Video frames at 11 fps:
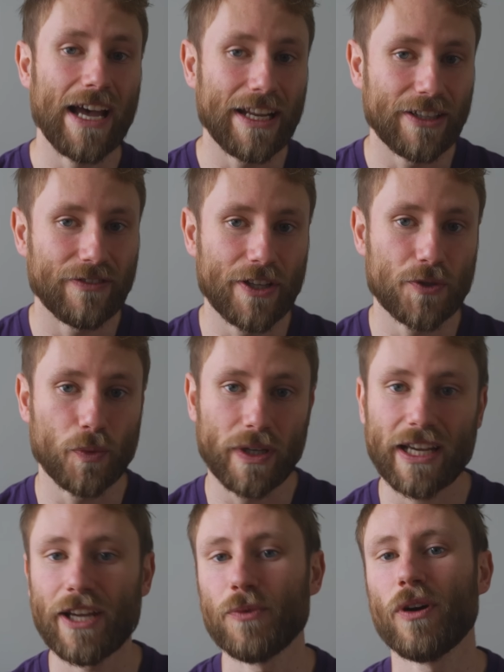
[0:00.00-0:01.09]
Any of those
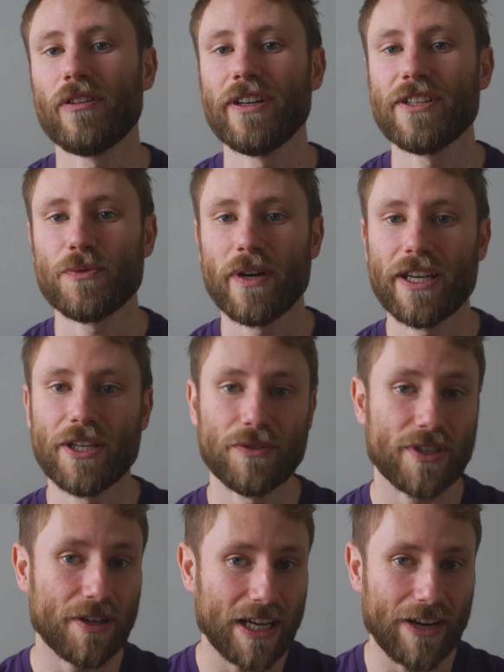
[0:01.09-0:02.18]
weekend warriors where you
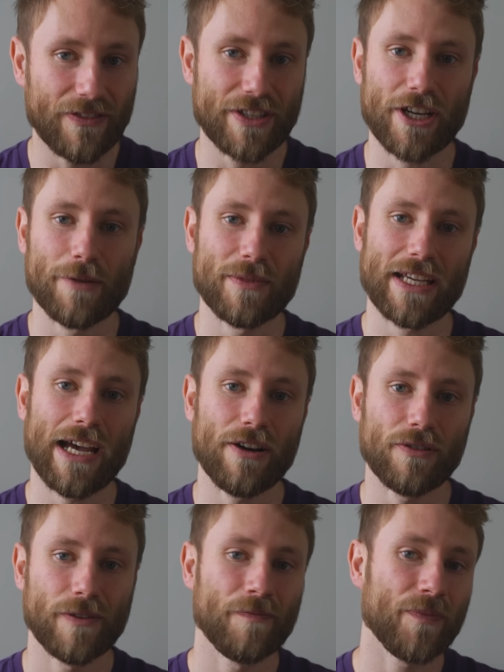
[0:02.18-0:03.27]
don't have the time to get
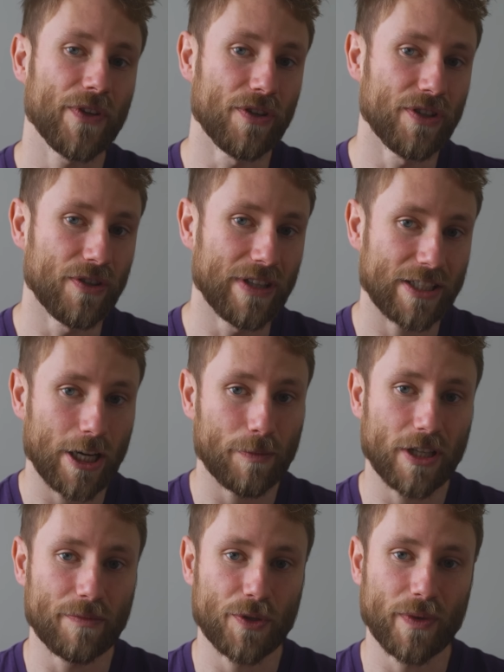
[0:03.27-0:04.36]
out, you can do this a couple
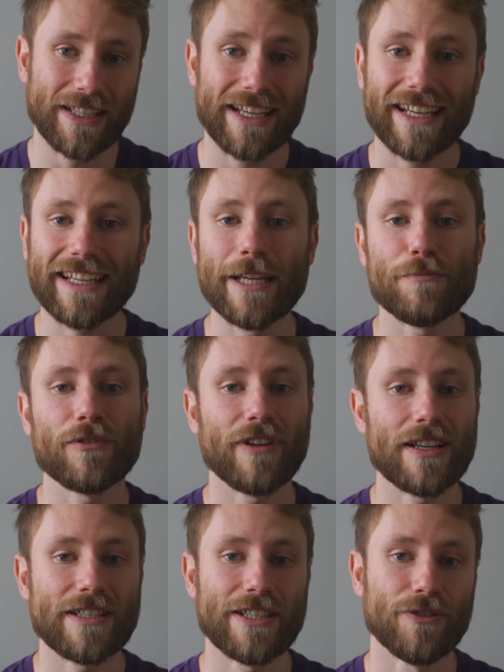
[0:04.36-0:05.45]
times a week, keep
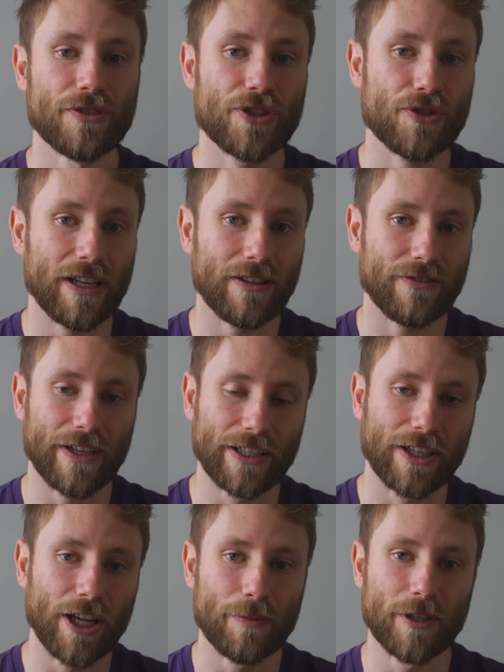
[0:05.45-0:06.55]
progressing your strength and
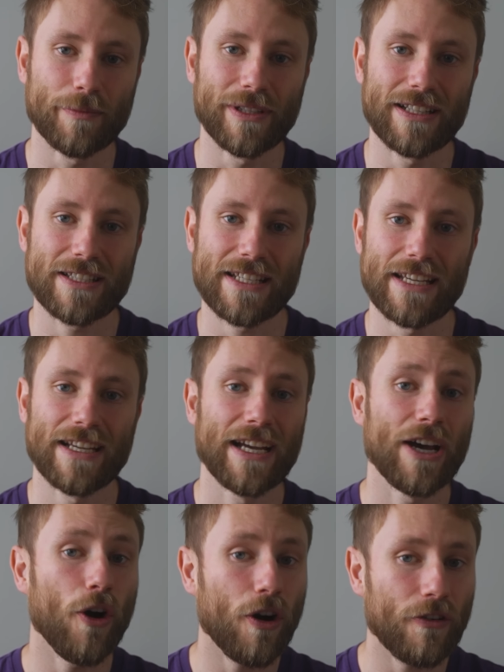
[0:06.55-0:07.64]
climbing ability
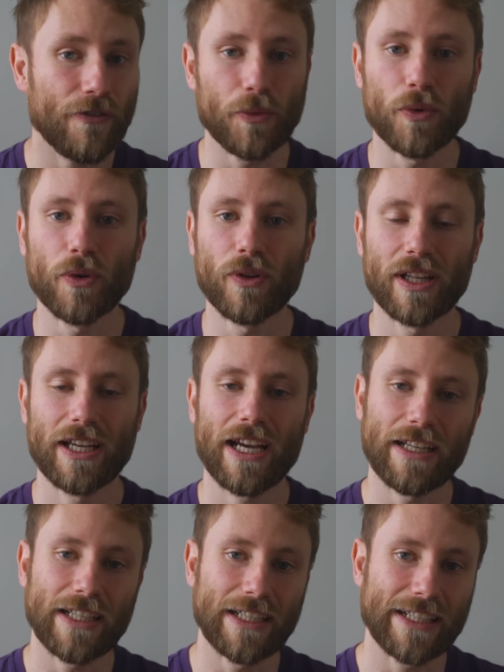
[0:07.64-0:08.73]
off the wall,
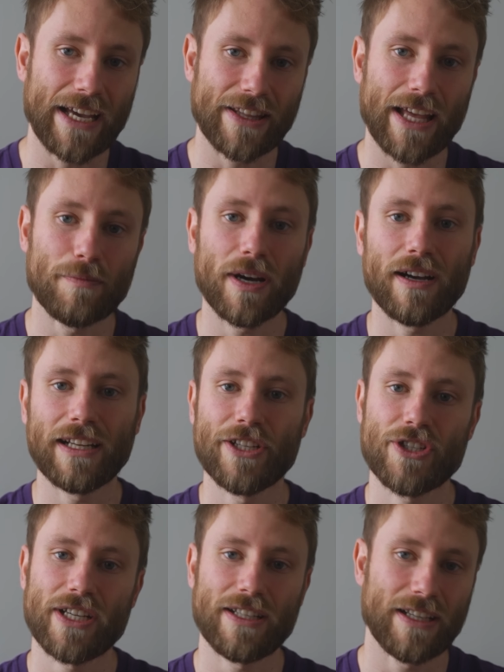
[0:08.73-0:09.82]
and then get that
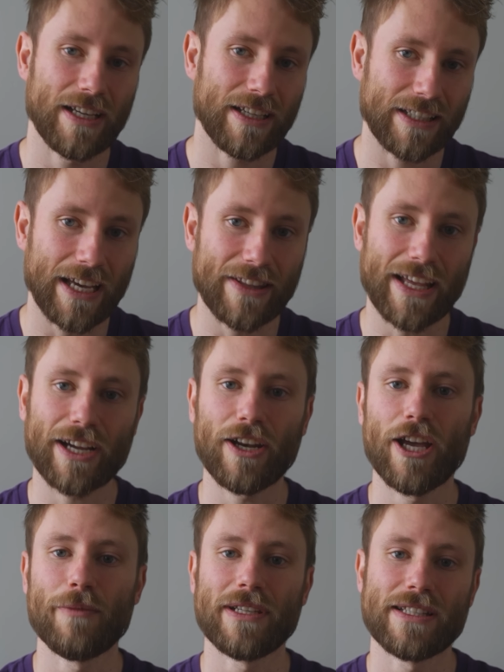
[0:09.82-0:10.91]
mileage in, get that
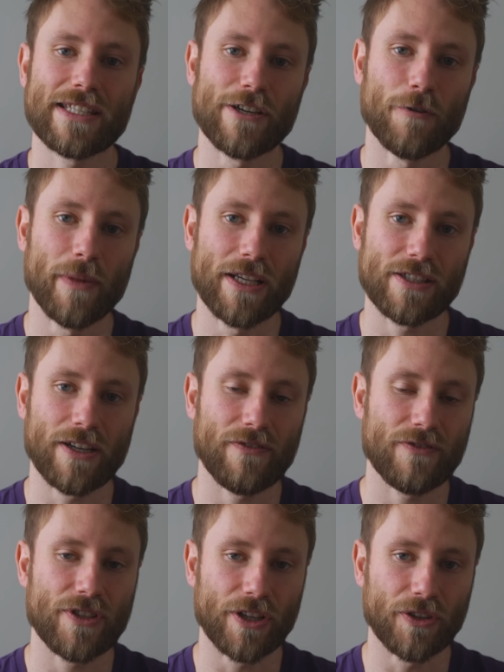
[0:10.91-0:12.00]
climbing and skill-based stuff
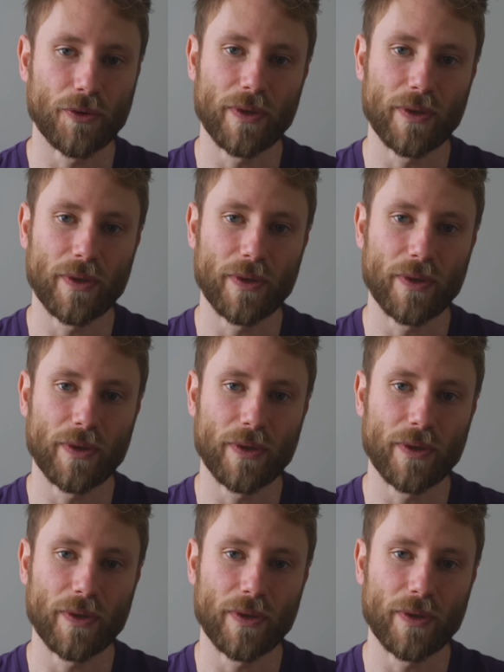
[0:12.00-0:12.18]
done on the